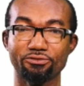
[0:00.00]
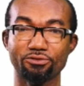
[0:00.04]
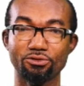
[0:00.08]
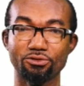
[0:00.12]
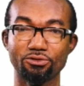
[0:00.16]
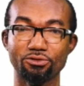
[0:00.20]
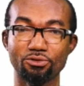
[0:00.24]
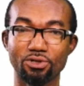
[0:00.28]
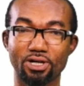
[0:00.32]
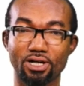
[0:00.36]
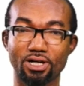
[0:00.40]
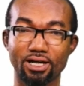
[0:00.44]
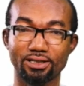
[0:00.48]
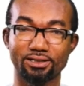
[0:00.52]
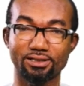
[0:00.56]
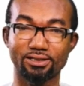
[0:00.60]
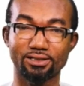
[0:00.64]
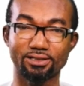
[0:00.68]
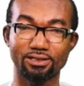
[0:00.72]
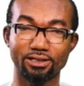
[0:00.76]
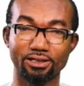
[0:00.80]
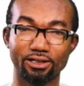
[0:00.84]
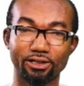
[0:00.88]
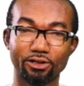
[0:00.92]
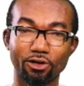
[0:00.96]
if you look at
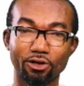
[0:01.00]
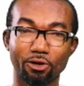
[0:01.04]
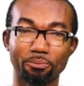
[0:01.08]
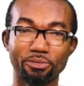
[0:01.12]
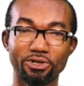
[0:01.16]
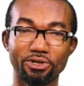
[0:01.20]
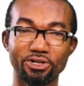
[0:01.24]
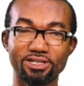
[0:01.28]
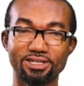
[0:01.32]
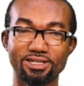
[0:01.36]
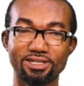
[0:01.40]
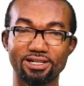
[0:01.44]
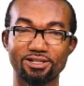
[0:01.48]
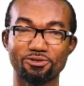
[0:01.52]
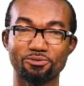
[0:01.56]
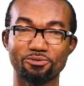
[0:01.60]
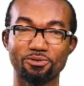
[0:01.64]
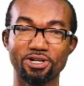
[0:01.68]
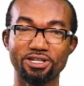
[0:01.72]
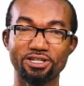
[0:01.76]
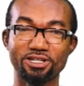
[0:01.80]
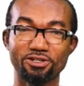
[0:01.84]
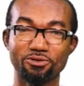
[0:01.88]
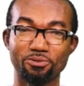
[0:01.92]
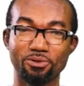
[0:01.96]
your pictures
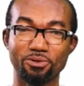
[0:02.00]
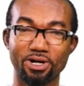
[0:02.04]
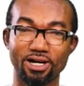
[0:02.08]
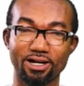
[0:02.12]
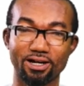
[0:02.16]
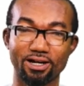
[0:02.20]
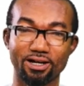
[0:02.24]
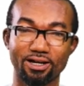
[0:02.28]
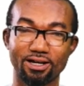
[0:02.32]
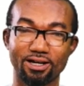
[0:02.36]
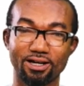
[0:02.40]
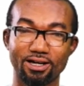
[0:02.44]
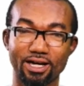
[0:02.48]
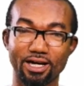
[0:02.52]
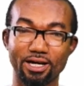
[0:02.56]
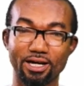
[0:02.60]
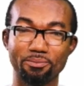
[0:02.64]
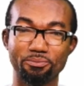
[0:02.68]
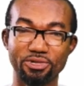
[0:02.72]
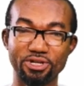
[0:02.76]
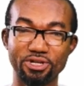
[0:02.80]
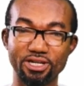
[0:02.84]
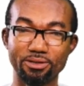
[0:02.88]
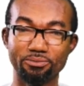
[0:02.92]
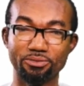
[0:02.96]
when you were a
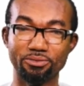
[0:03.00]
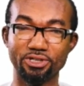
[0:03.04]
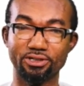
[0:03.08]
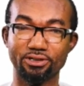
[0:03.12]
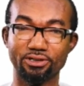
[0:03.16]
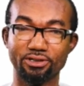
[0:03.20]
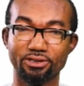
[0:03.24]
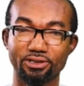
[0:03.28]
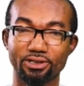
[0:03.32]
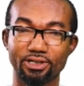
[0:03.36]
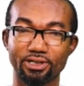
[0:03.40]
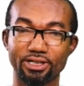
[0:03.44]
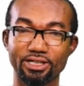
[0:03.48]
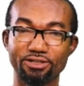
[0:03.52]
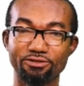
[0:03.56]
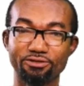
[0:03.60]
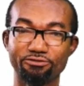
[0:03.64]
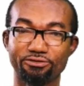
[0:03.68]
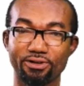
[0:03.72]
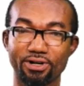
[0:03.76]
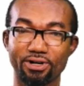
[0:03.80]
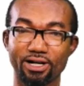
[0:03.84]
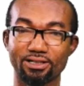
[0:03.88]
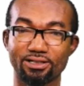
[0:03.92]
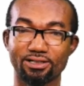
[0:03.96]
baby,
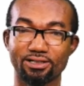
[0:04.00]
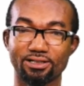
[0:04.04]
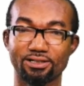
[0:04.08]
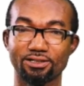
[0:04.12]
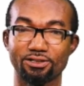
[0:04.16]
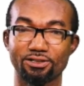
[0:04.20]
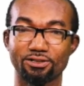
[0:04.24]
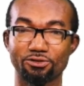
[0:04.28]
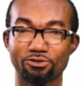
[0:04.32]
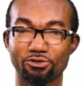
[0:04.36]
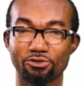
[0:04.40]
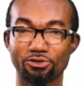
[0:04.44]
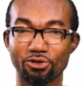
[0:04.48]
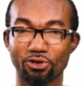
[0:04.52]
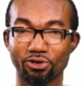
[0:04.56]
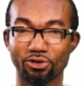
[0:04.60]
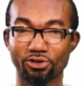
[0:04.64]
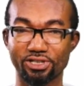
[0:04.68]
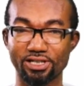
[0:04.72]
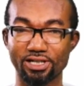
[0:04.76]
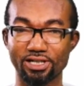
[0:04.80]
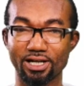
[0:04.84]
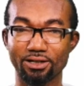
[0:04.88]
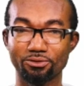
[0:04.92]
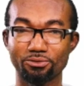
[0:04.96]
infant, to your
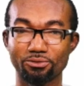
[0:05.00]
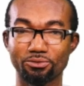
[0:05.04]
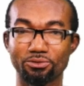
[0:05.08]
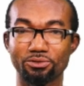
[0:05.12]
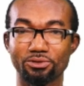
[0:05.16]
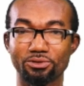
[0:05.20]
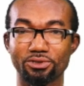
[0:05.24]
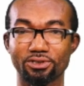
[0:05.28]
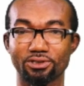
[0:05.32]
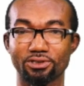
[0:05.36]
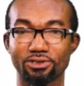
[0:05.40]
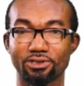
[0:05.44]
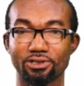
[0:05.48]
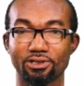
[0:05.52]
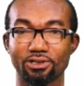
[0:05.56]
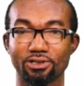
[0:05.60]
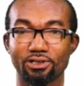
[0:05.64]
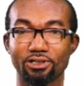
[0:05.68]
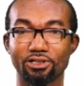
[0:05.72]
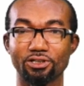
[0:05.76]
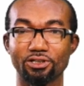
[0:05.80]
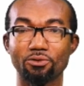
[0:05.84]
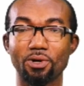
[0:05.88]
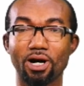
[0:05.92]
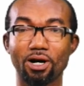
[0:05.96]
childhood,
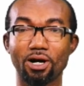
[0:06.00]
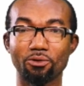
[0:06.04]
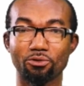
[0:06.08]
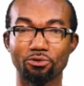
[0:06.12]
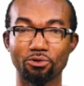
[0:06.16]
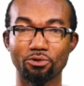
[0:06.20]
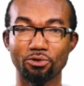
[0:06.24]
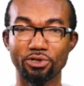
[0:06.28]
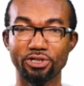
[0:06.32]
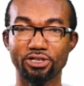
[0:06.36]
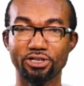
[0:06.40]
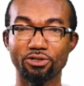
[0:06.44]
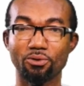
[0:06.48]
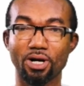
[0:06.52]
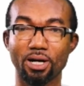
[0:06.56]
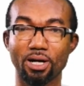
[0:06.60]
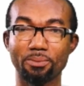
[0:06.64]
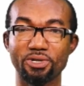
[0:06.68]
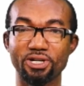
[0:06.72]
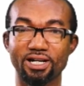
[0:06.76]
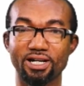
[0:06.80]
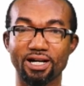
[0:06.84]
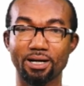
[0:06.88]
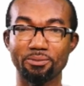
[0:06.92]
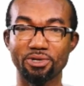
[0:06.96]
you are growing, you are
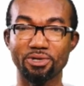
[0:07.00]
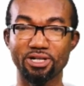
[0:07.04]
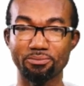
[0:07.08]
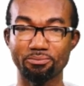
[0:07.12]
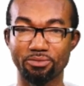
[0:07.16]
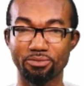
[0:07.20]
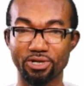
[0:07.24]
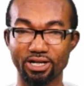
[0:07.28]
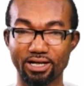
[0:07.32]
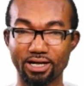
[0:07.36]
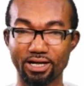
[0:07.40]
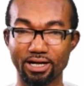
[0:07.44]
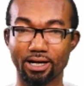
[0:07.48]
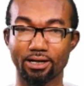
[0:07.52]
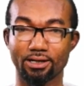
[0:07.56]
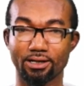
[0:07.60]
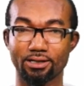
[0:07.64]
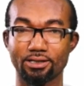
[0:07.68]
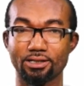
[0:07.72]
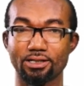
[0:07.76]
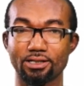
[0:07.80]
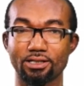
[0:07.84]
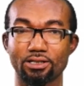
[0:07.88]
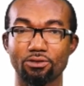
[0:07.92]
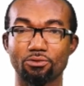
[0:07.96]
becoming bigger,
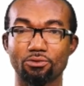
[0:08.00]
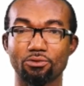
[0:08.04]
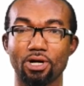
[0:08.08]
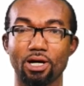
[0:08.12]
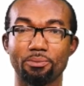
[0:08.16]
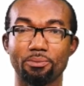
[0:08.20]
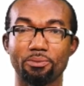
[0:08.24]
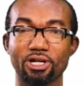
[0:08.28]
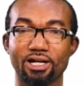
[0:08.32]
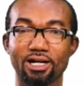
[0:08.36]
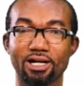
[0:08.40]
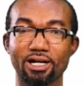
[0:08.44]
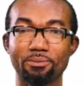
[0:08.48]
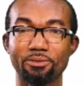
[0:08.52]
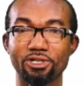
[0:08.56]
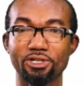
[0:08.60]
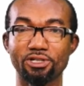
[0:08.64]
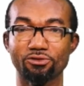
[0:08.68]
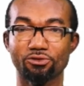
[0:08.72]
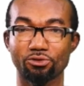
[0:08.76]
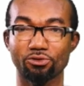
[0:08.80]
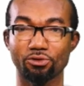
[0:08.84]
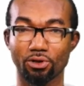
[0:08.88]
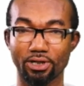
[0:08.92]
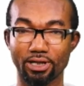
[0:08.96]
you are
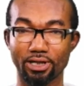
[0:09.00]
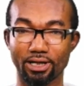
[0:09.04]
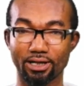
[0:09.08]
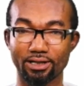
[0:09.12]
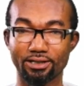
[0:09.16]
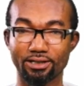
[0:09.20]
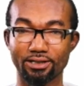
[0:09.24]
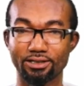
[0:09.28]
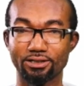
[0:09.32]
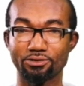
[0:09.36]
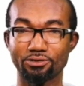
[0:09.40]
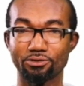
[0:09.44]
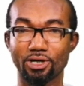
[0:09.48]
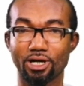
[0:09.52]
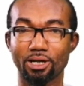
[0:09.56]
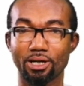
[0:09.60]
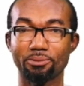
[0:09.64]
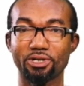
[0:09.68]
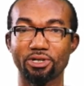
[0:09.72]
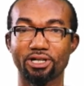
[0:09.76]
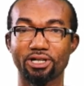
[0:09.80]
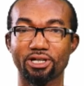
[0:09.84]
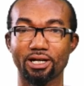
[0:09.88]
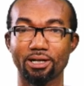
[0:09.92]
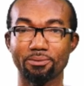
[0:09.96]
becoming taller, you are
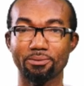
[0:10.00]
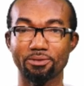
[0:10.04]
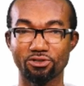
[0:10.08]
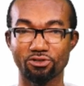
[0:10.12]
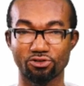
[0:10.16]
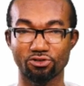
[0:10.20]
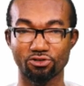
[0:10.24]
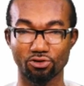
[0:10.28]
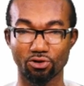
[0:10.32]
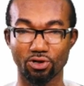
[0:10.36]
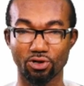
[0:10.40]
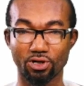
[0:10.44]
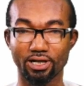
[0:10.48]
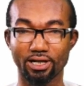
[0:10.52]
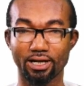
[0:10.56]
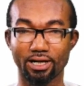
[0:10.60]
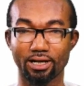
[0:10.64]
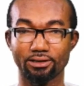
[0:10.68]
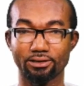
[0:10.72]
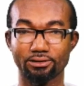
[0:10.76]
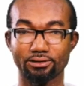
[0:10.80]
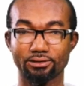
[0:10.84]
becoming stronger.